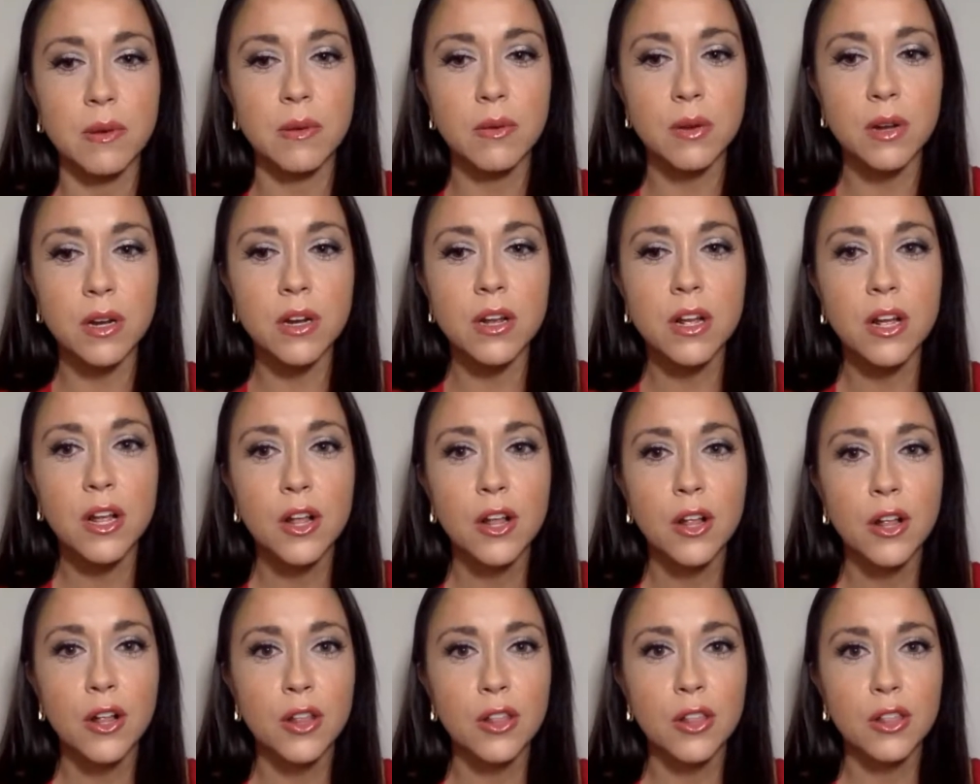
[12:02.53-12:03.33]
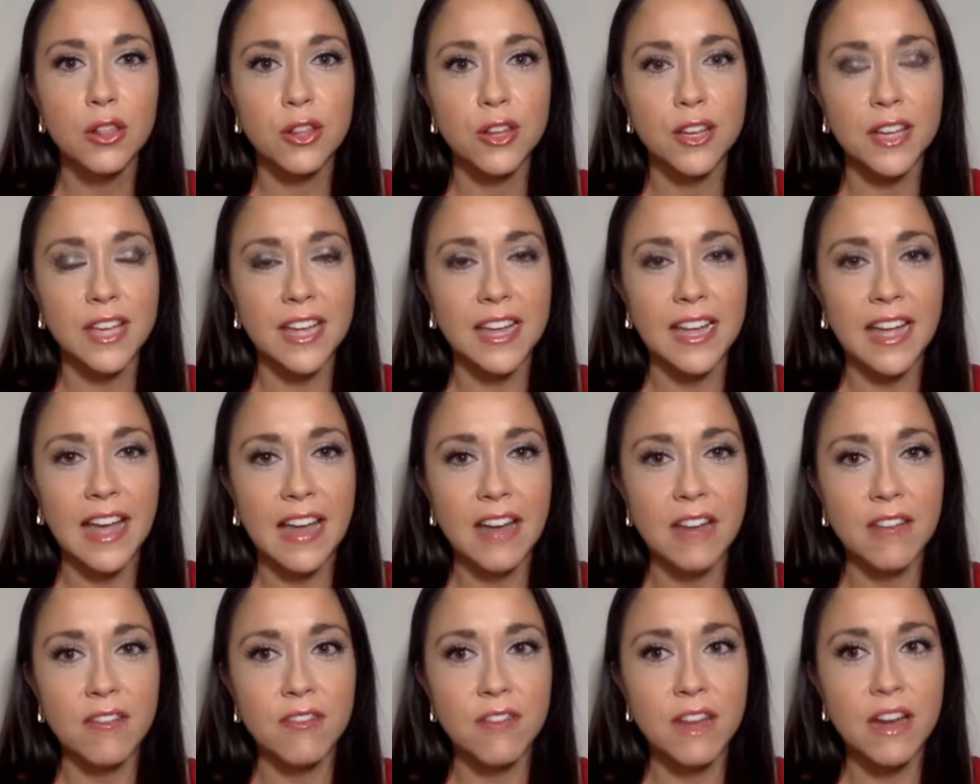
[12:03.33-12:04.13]
We were looking
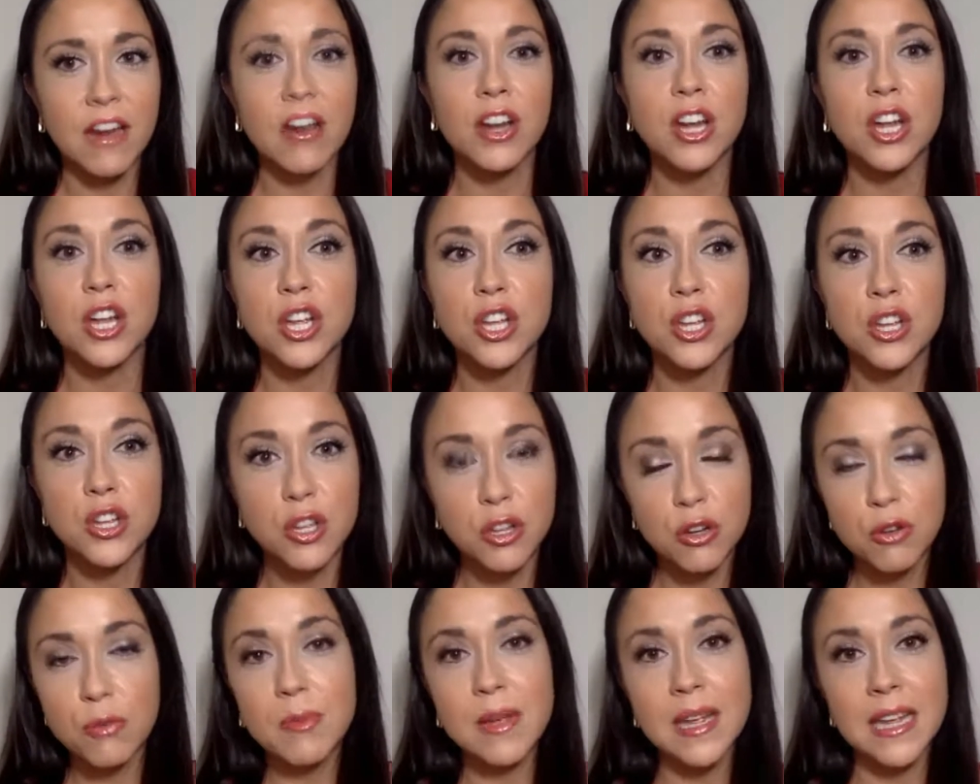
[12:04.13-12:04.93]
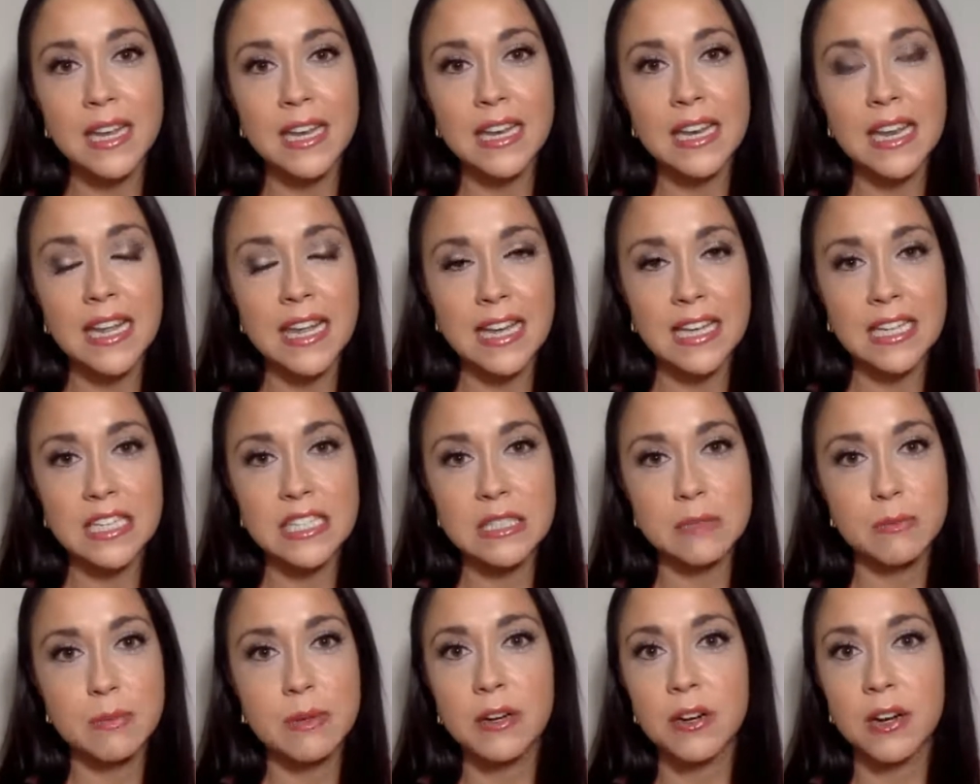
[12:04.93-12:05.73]
at a very human
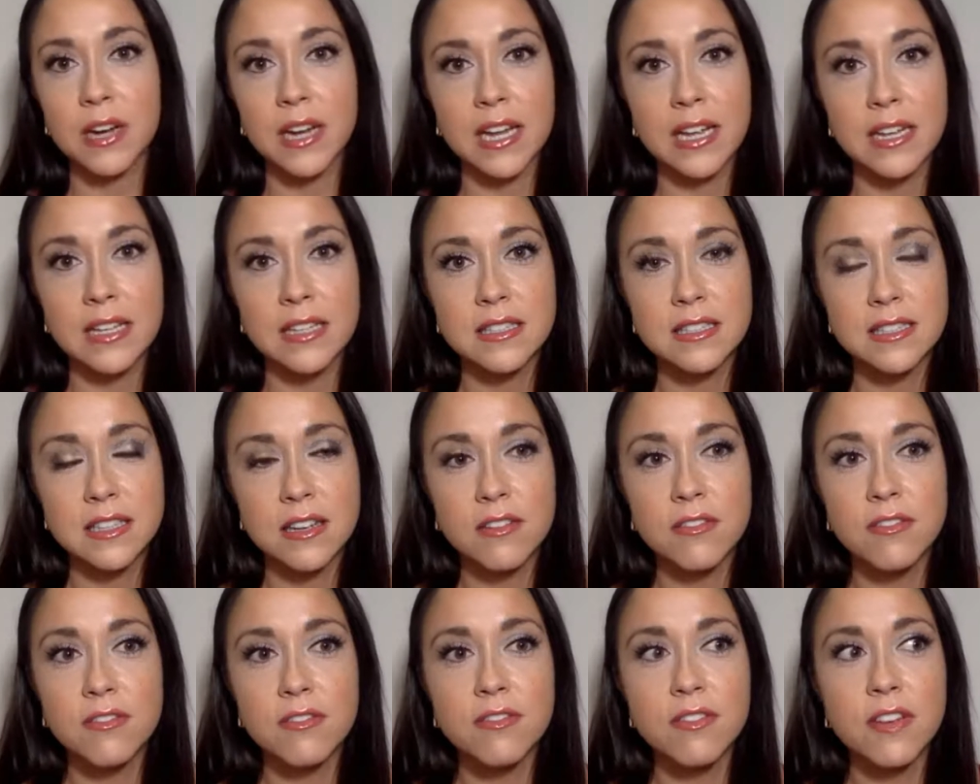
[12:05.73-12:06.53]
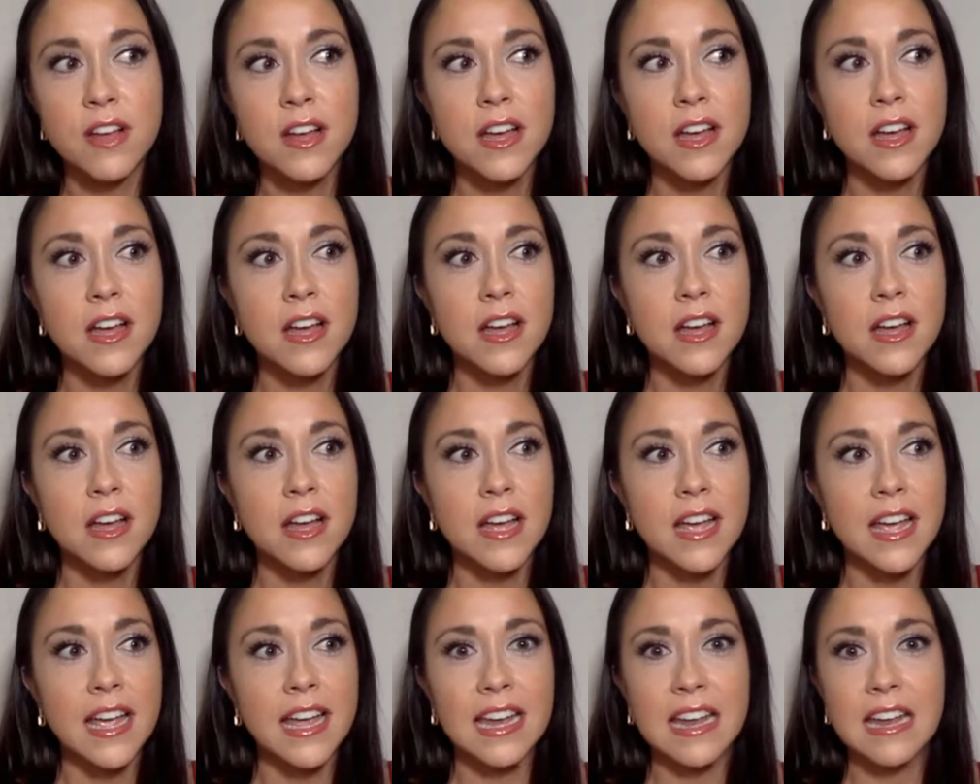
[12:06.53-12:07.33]
experience of
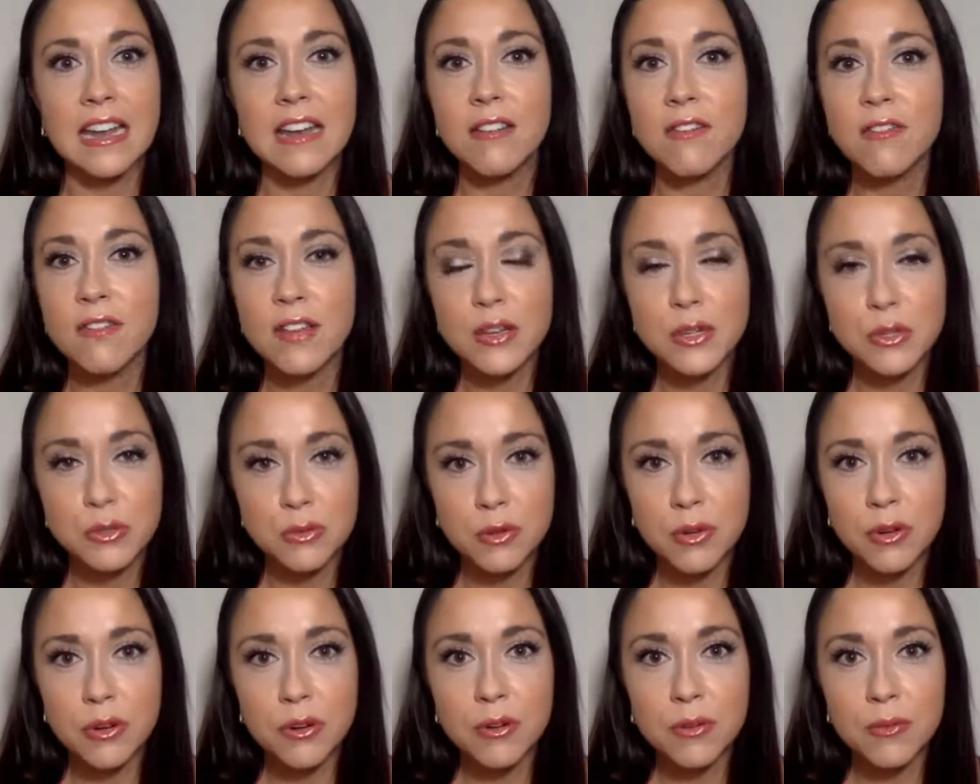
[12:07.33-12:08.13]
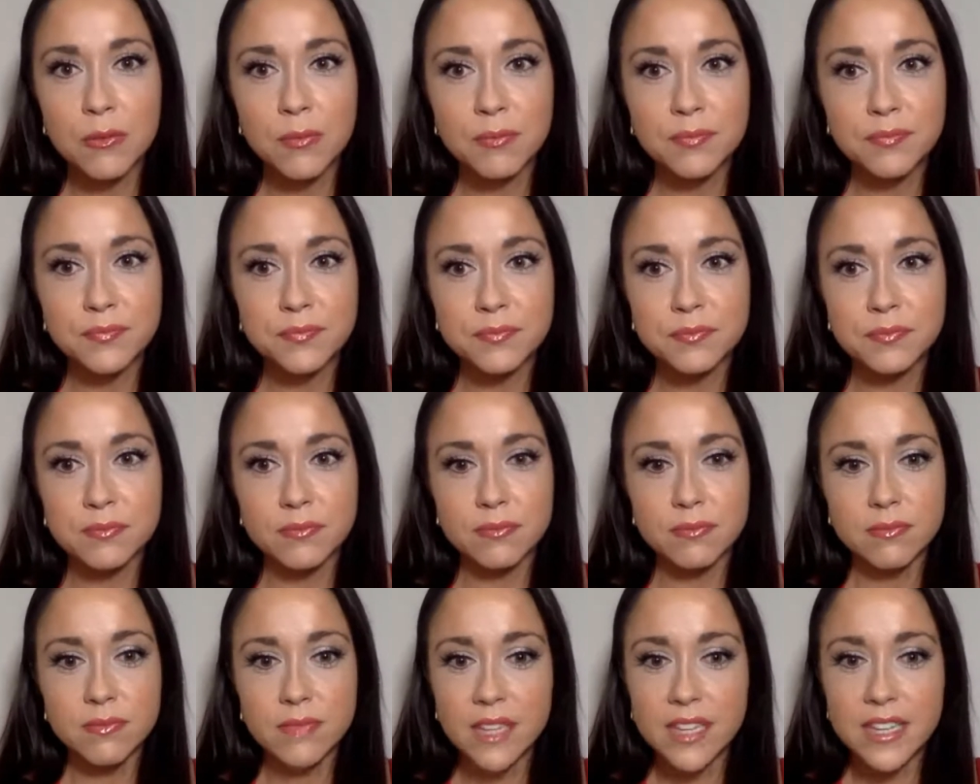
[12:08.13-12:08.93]
an individual,
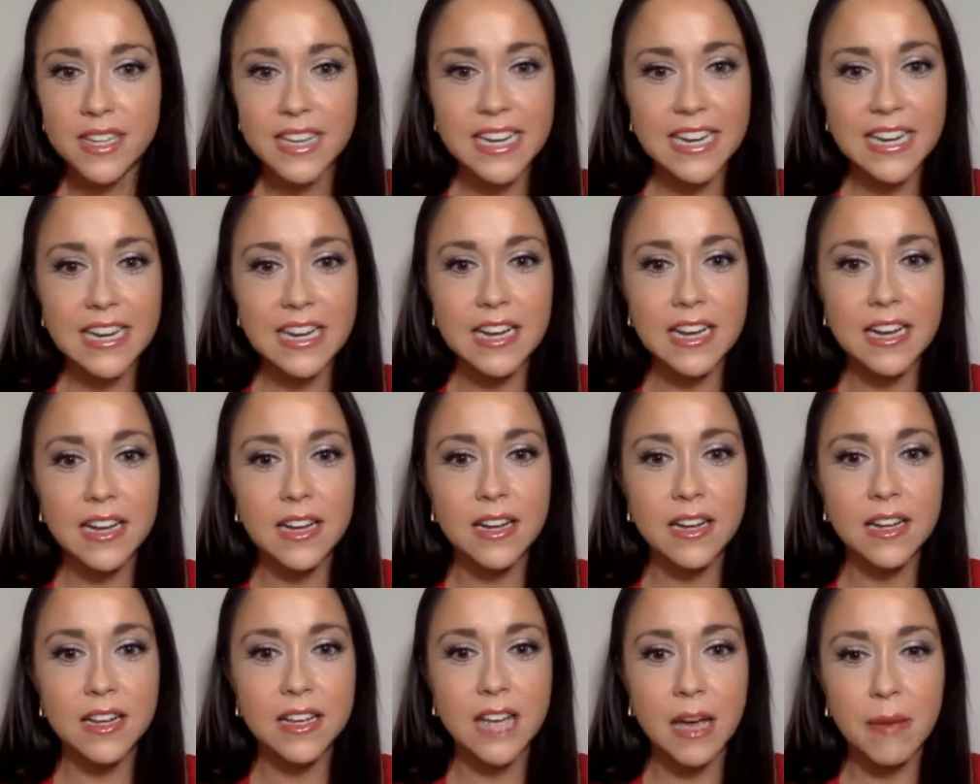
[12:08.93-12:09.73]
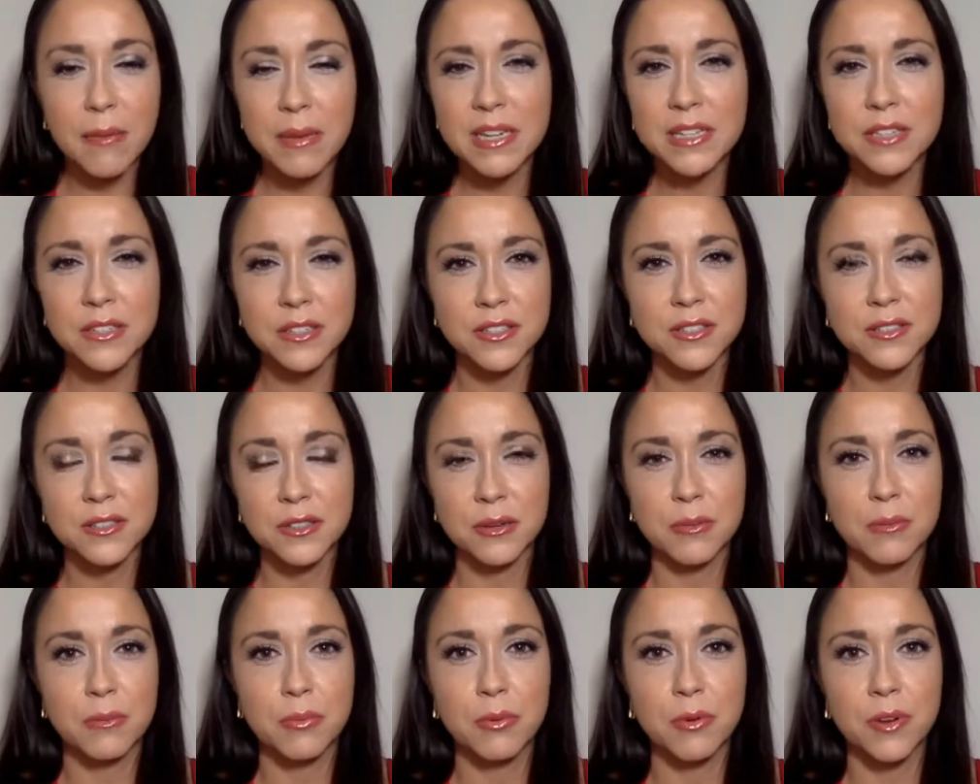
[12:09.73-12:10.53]
Nena, coming to a
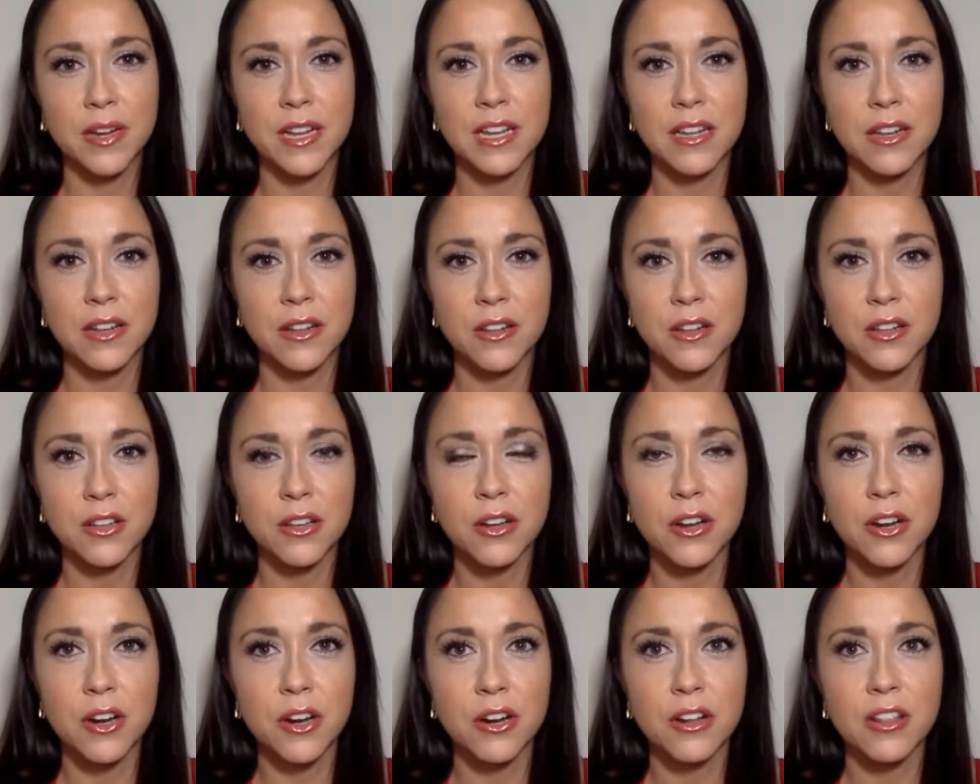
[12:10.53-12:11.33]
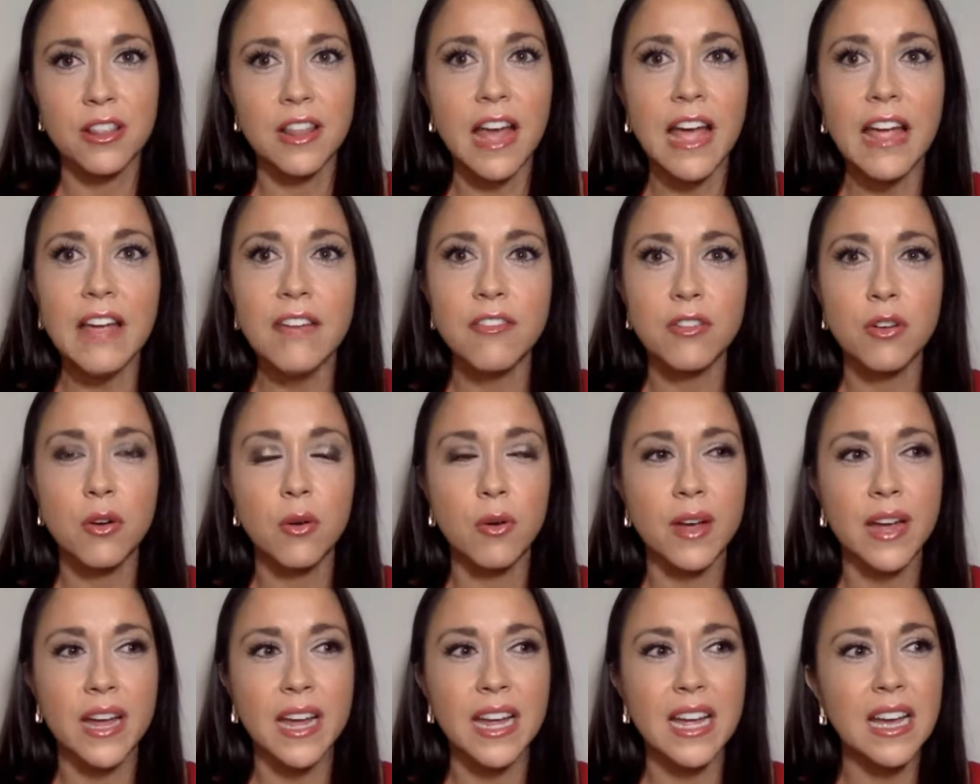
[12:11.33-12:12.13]
certain point in her life,
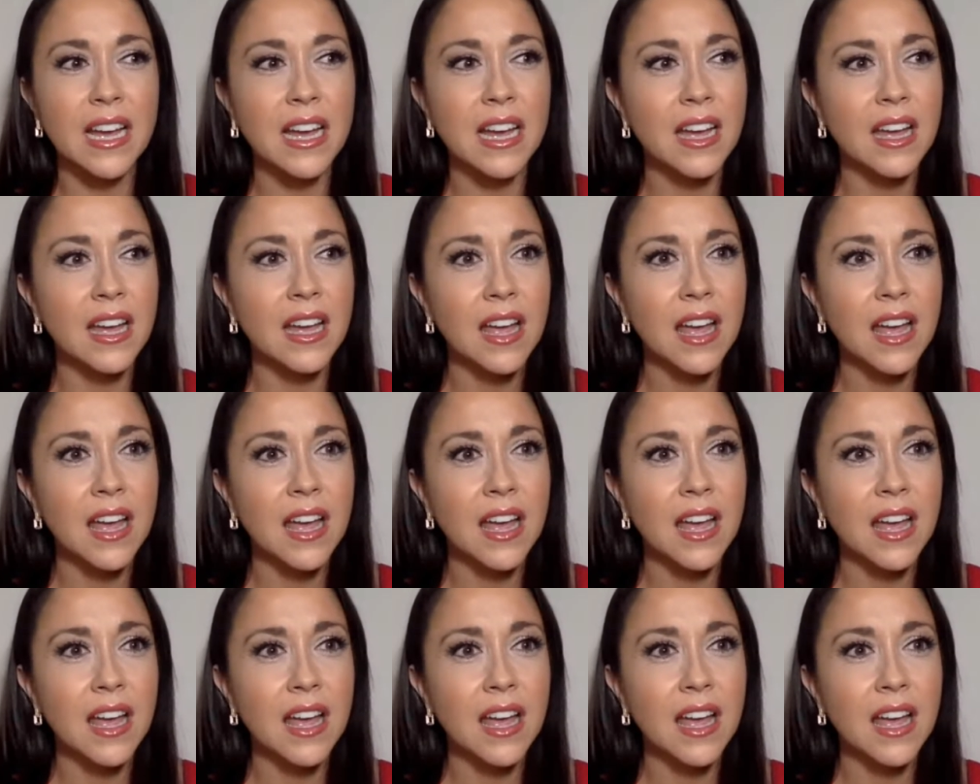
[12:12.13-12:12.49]
going,